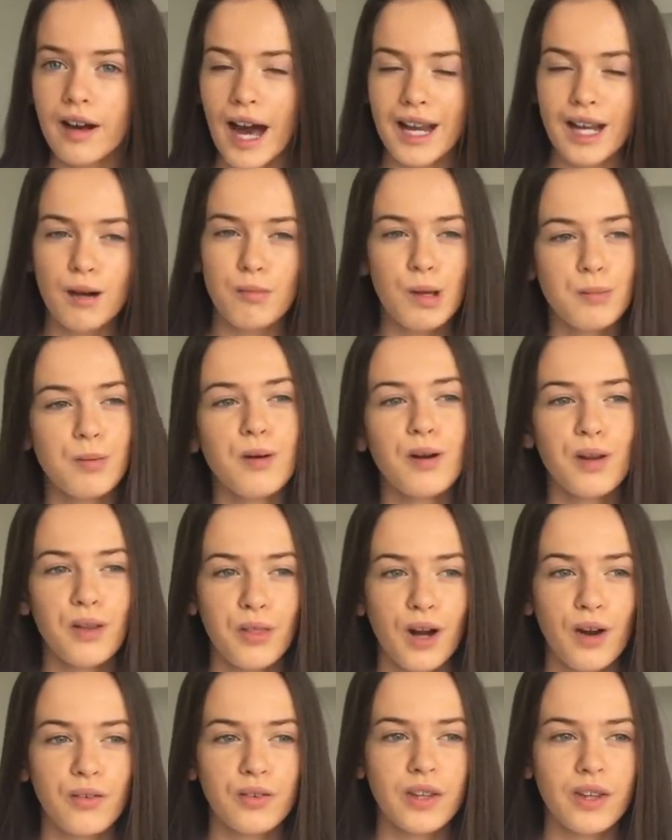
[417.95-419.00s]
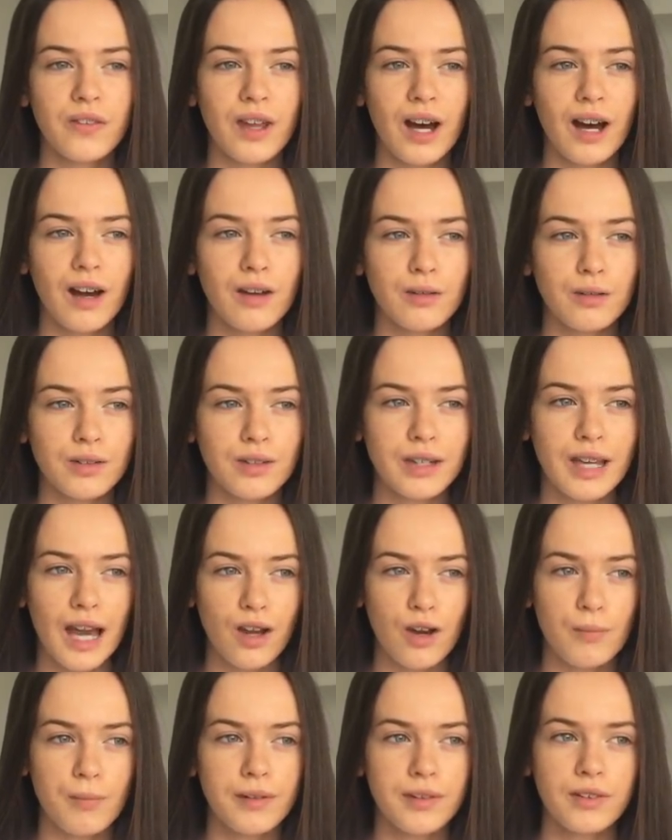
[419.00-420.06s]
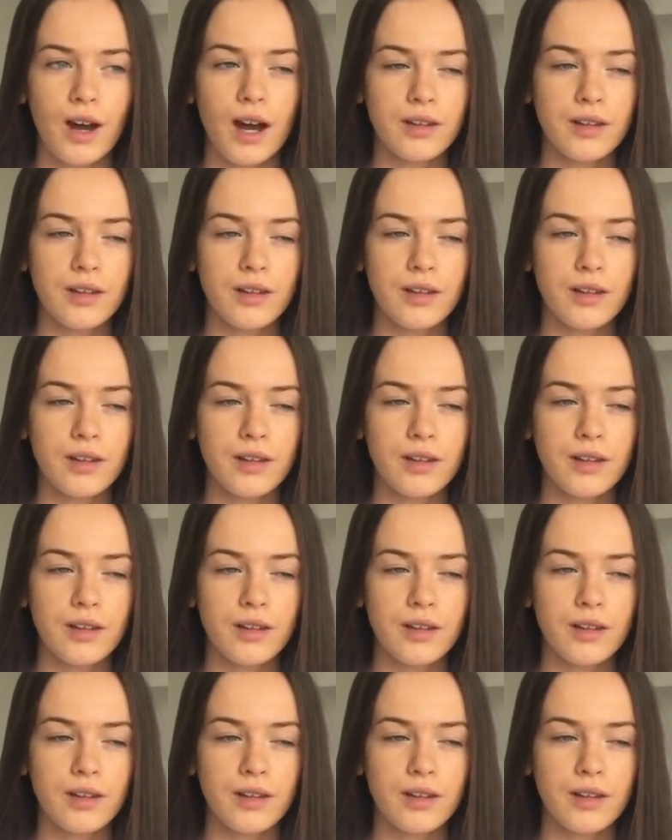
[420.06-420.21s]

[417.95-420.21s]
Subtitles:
And now people are going to think I've said that to get comments.